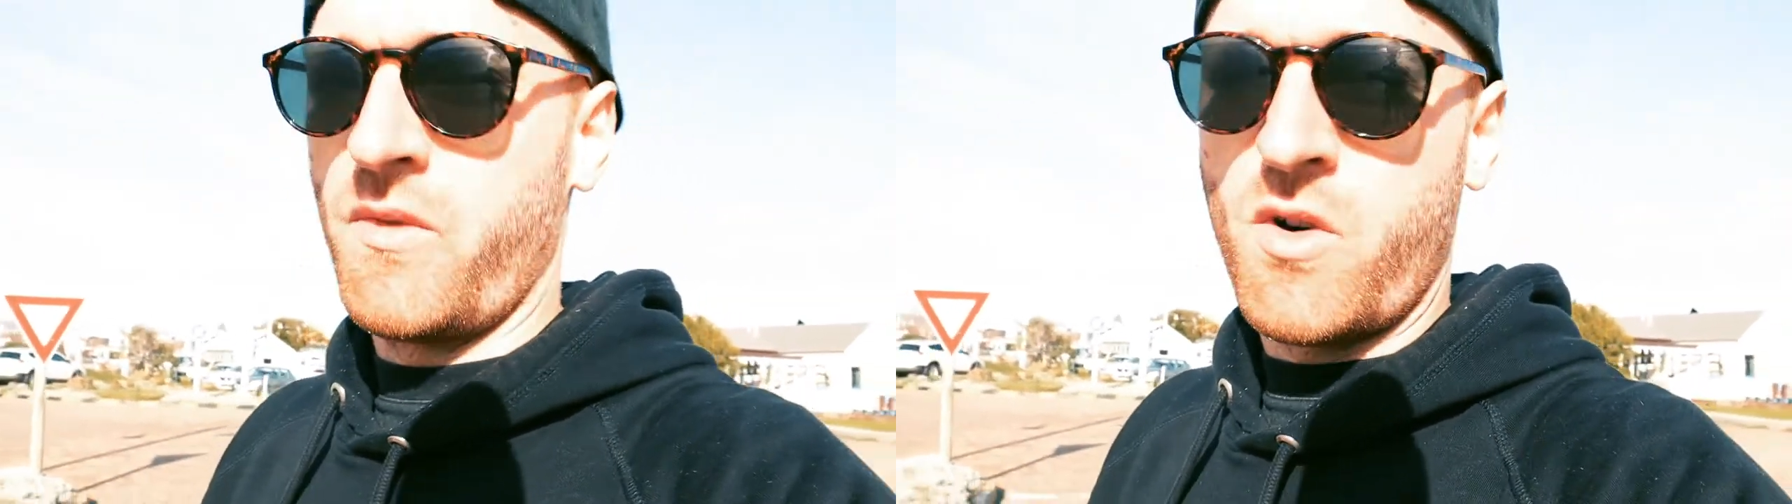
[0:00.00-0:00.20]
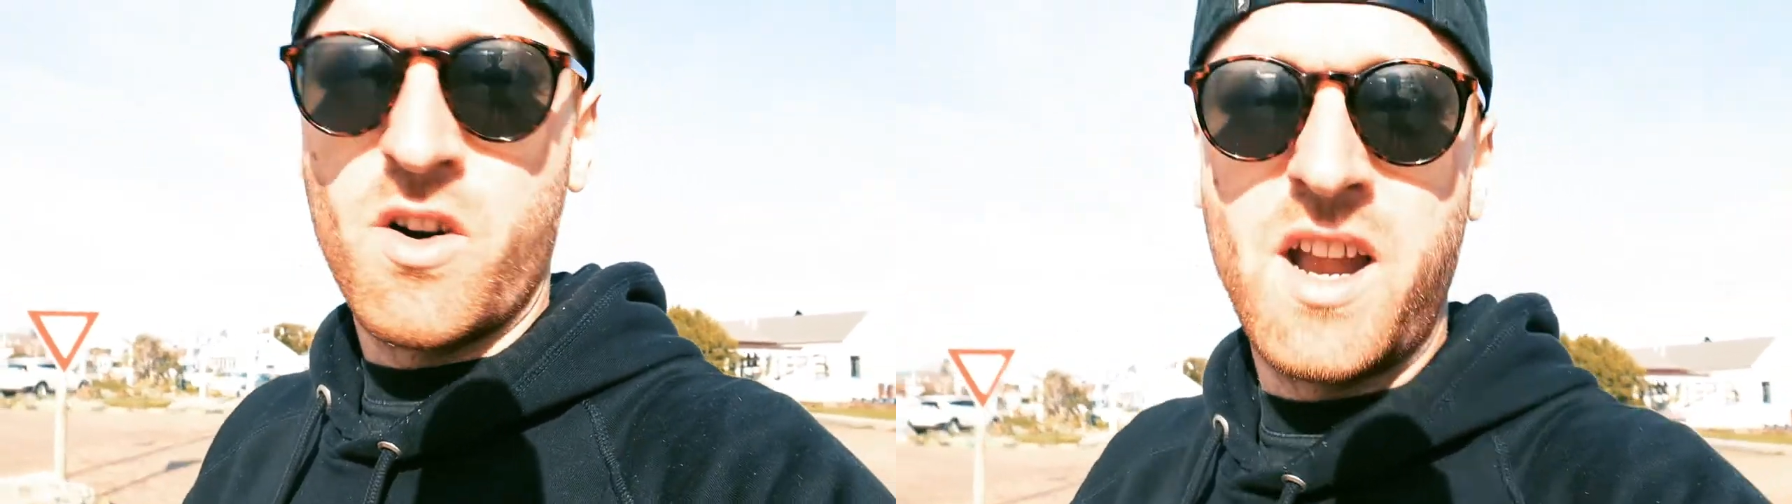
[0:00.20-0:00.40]

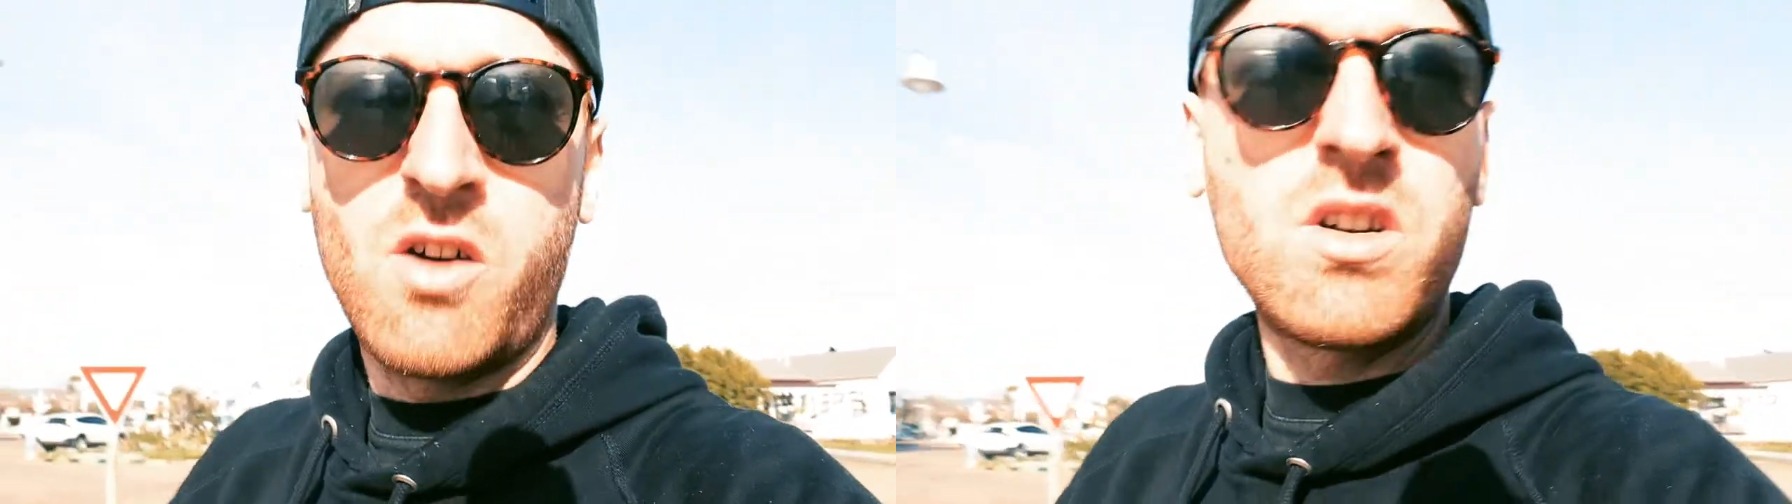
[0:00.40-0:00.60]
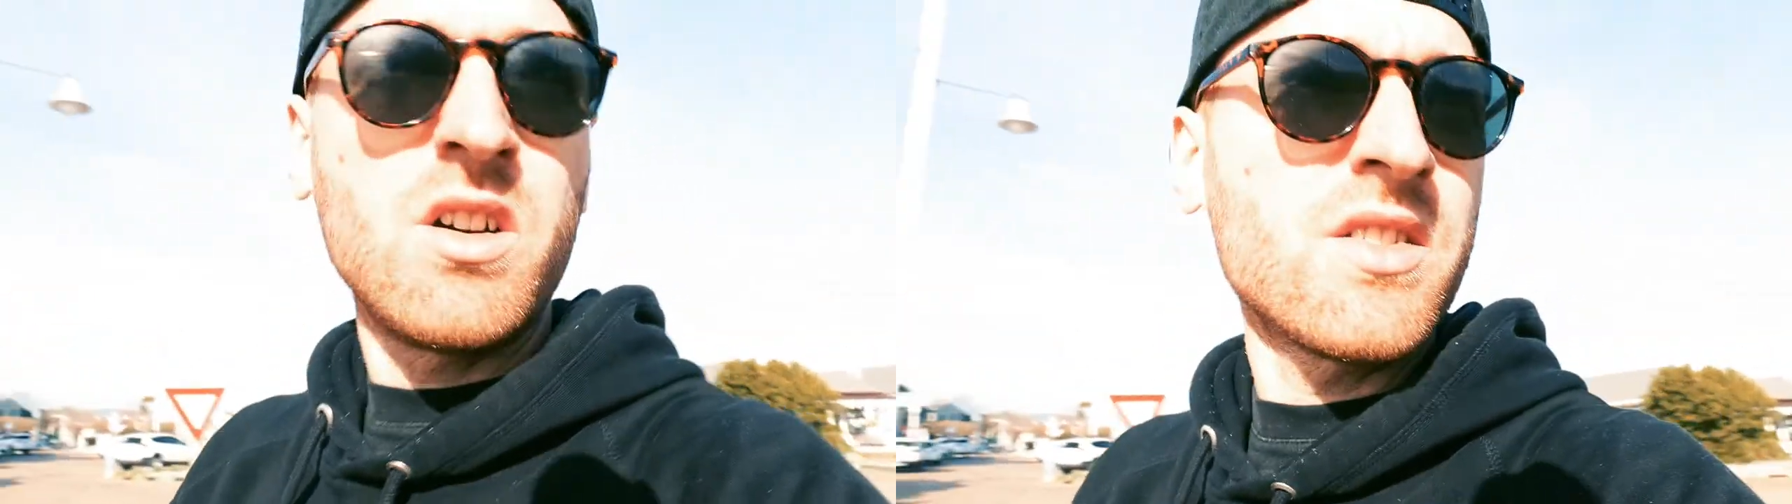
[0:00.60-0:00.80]
for an
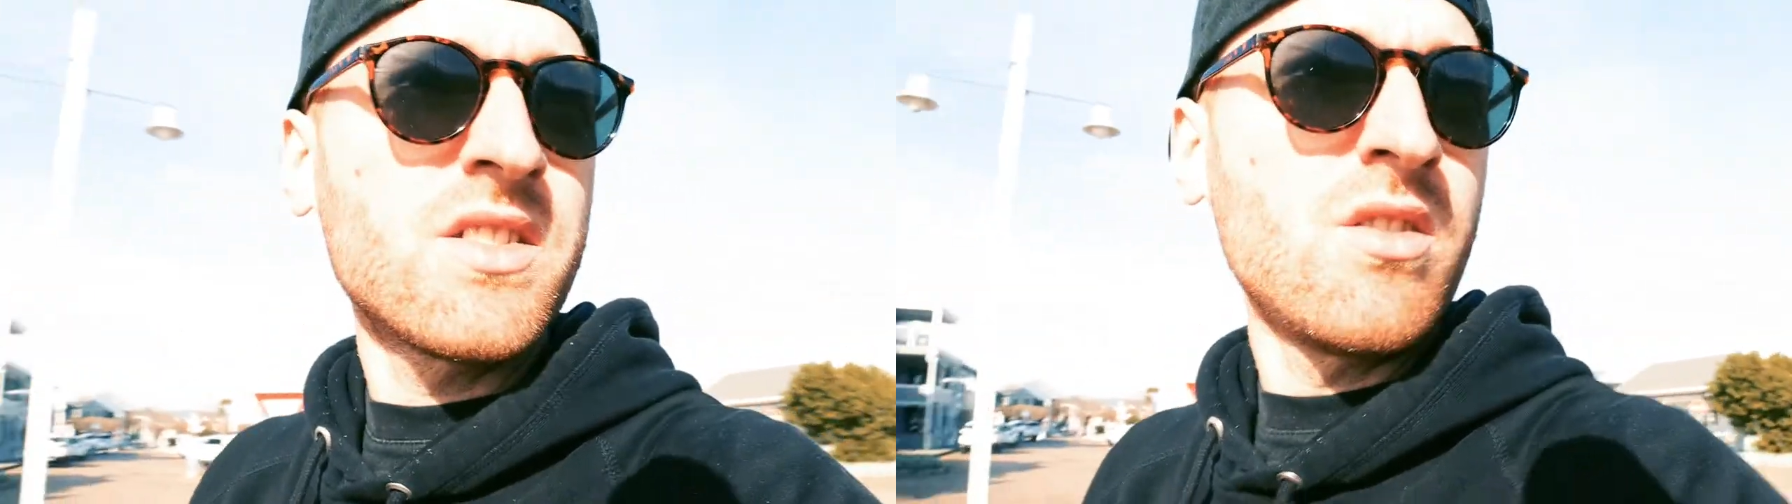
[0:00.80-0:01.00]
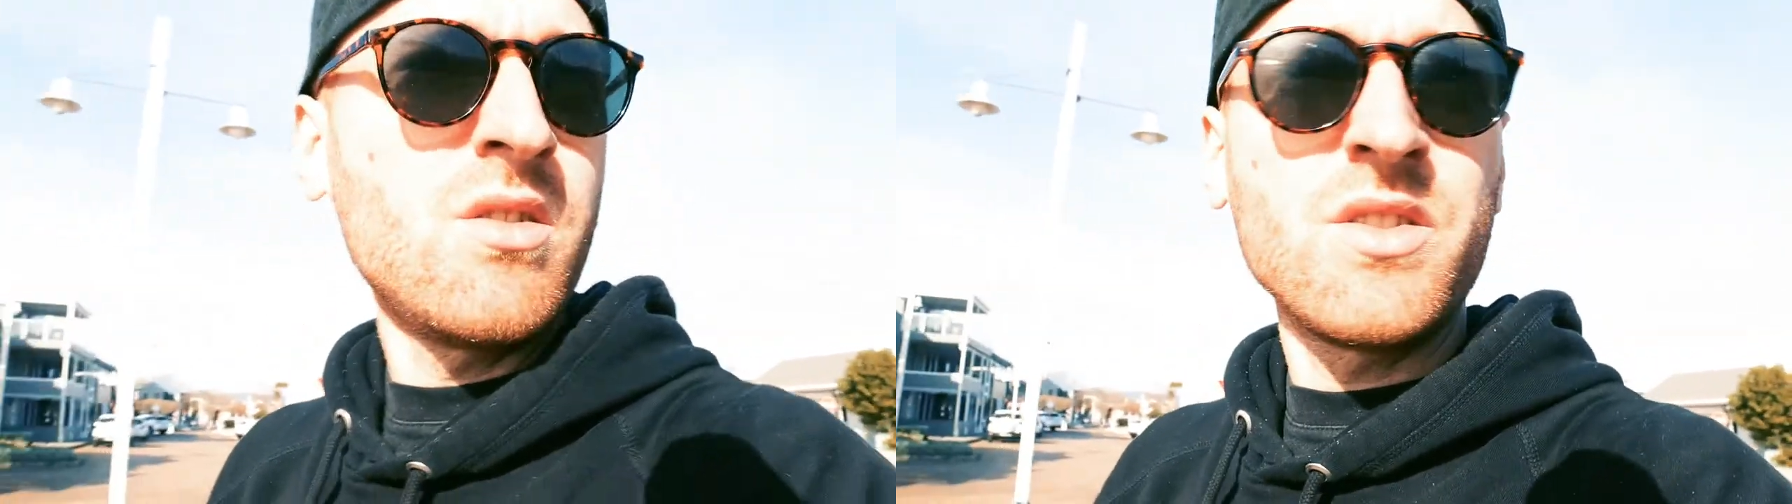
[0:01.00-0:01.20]
hour or so,